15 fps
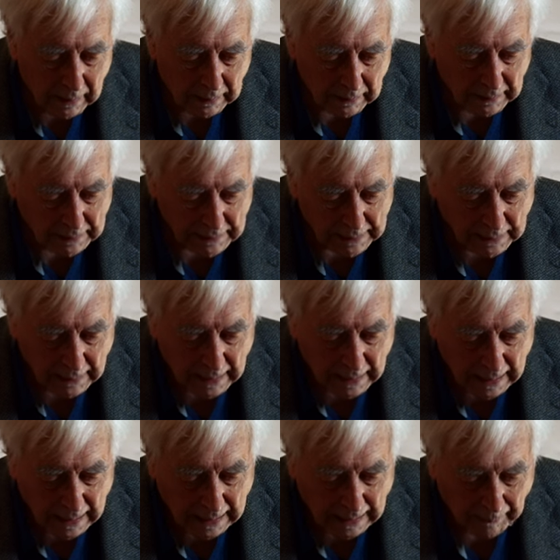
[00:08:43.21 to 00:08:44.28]
Consider
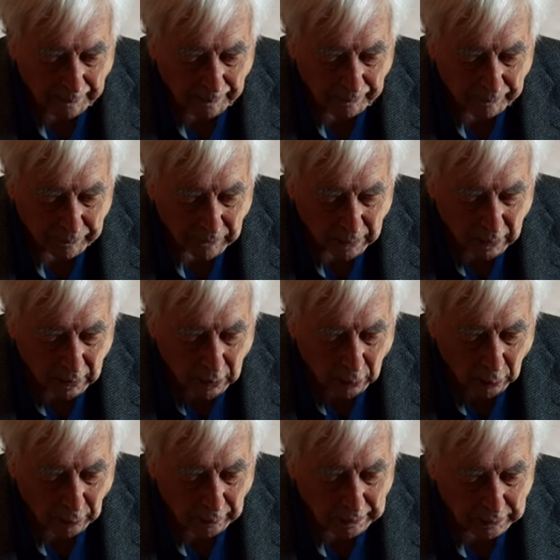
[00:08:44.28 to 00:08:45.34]
him
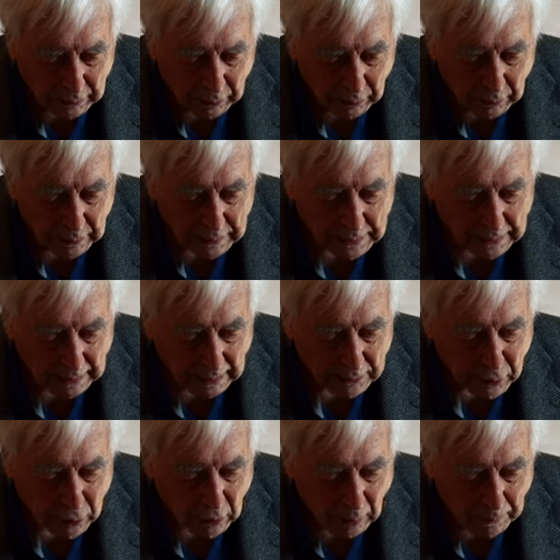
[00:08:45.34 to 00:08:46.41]
who endured
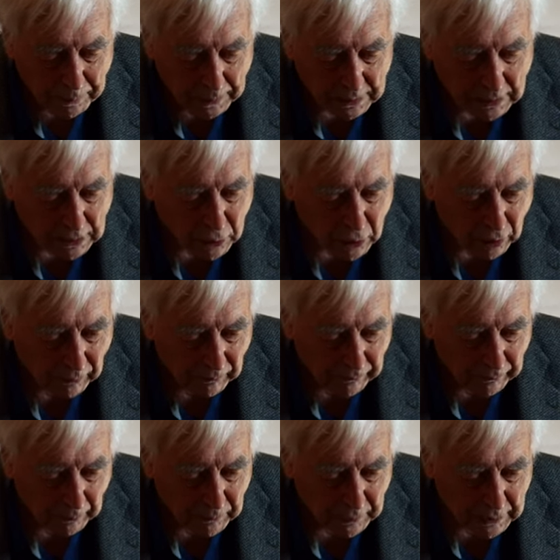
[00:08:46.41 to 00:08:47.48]
such opposition
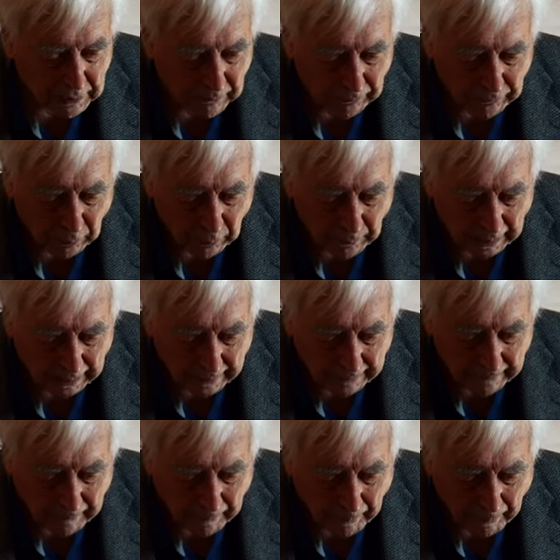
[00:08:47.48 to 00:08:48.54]
from sinful men,
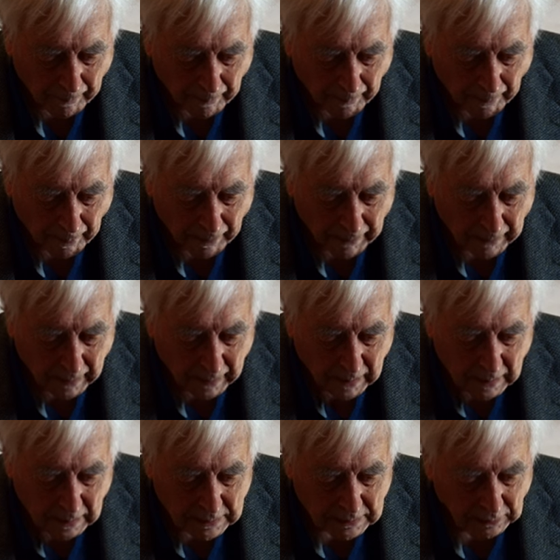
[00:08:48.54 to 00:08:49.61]

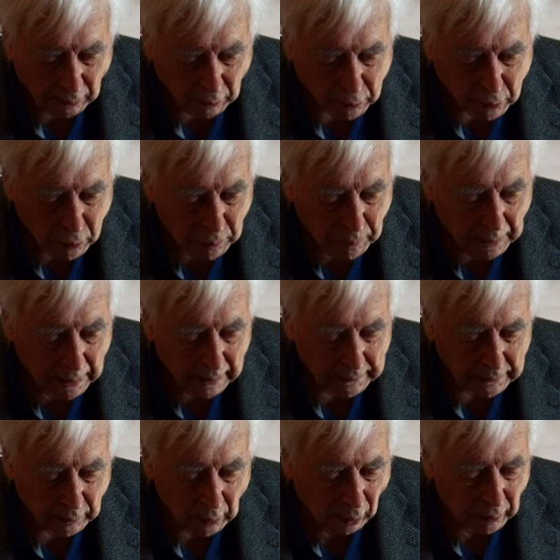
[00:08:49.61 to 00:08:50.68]
so that you
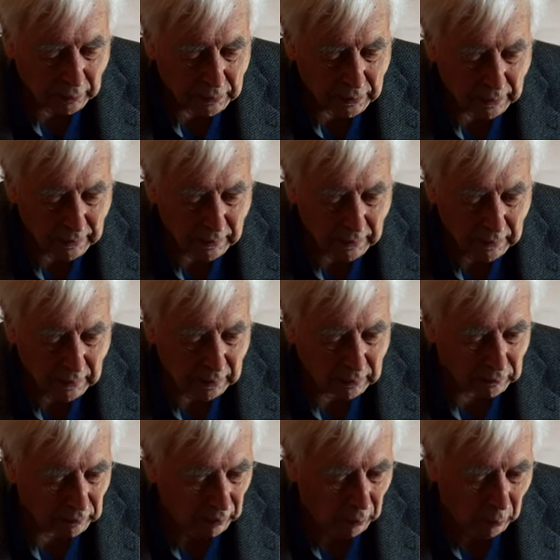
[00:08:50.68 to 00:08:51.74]
might not
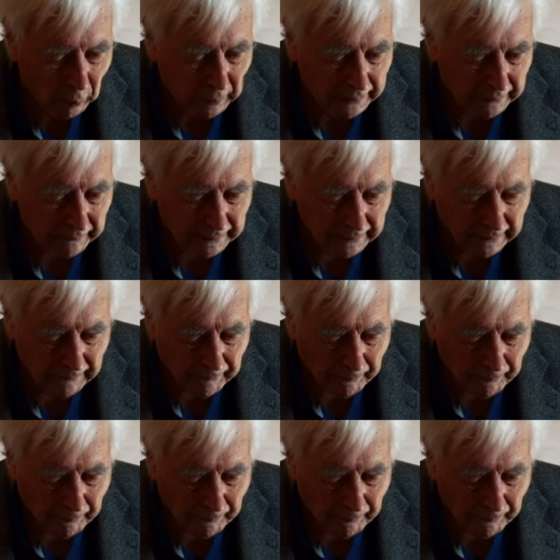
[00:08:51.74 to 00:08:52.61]
grow weary